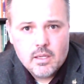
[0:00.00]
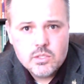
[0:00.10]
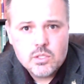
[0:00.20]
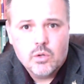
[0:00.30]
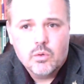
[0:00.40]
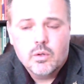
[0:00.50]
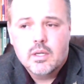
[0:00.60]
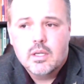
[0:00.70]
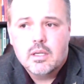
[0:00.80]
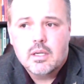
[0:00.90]
So
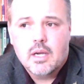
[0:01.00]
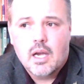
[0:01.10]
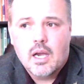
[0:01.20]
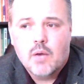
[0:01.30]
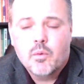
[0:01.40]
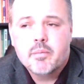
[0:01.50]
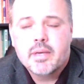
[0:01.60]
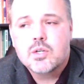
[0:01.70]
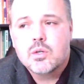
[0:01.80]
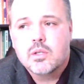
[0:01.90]
I want to
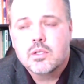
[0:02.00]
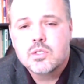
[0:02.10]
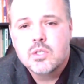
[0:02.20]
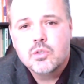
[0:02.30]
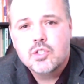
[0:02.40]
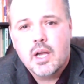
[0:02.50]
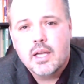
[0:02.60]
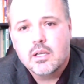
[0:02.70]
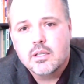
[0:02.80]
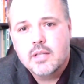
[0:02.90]
make sure that there's no
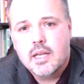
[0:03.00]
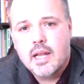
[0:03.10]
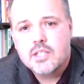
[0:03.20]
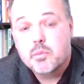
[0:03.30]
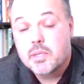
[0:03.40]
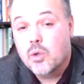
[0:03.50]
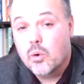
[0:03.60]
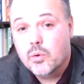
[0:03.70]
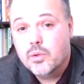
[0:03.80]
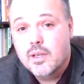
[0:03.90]
child that has to be
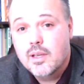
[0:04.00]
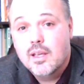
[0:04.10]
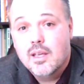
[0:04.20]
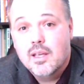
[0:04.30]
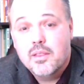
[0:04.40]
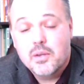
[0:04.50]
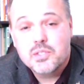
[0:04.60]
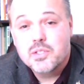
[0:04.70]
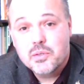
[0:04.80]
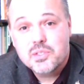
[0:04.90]
told
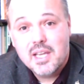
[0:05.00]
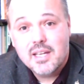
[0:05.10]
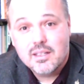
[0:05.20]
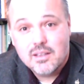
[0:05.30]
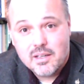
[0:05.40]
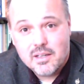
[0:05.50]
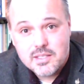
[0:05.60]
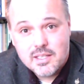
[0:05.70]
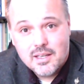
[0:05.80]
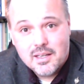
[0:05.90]
there's no Santa
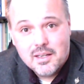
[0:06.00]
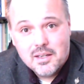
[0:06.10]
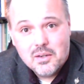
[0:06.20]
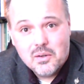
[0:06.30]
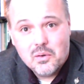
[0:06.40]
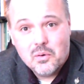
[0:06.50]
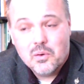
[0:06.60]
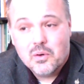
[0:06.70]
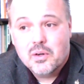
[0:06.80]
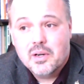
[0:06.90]
Claus,
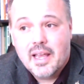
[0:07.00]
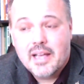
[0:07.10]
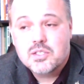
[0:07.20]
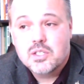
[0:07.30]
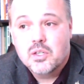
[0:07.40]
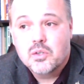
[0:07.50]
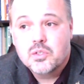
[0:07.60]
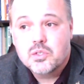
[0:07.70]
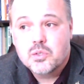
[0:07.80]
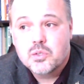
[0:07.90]
or has to go
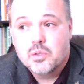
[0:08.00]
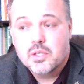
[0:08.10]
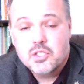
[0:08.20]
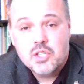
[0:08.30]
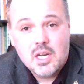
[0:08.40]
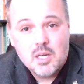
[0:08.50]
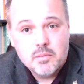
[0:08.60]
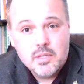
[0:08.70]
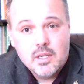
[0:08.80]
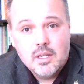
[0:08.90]
to school ashamed